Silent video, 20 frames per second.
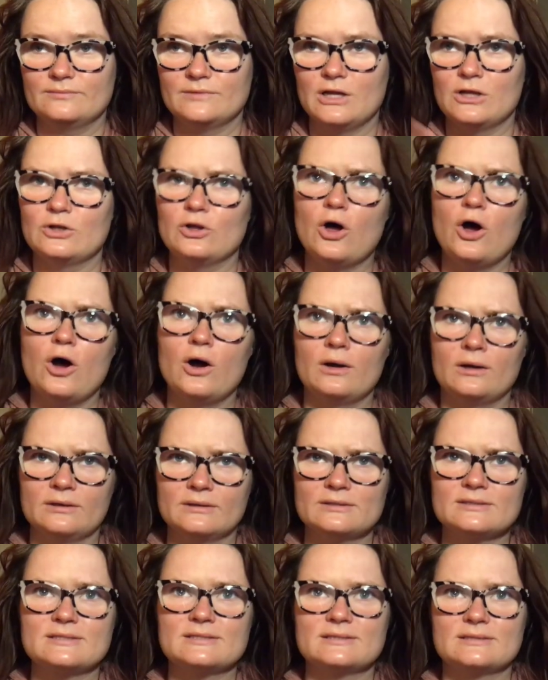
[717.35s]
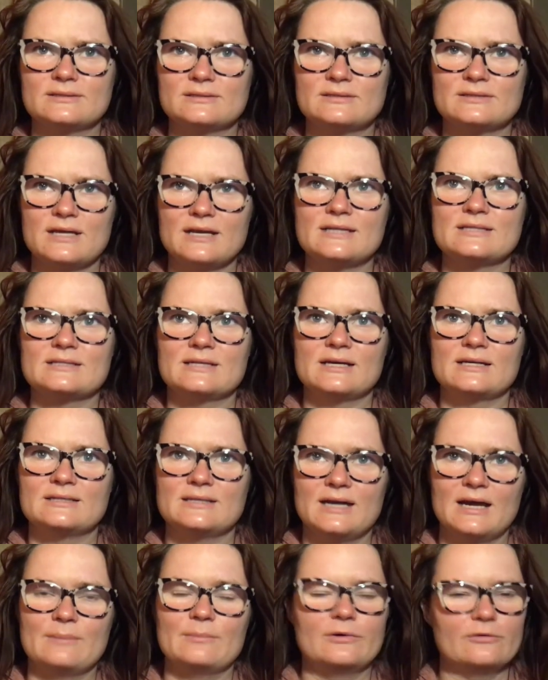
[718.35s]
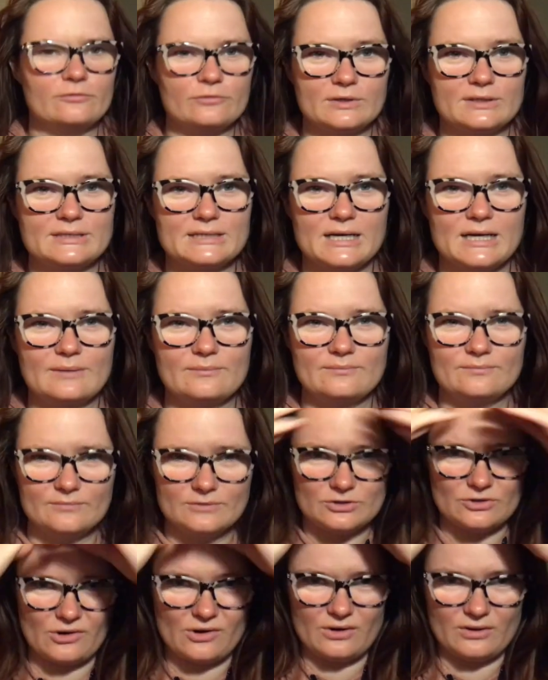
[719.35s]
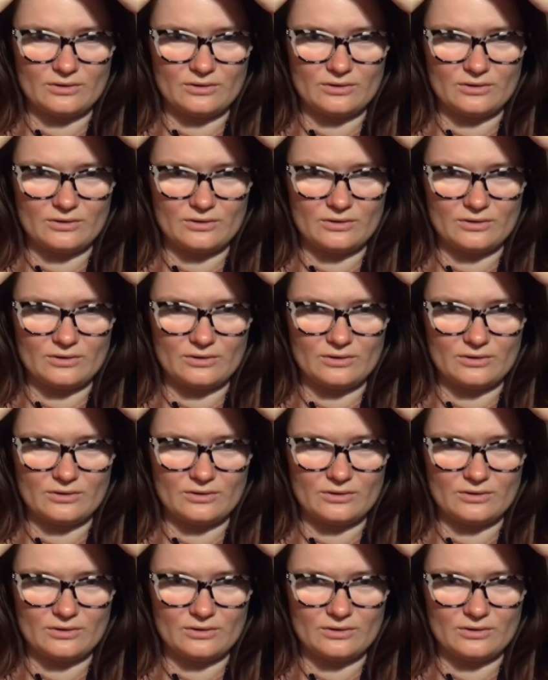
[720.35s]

a long set aside time of free time during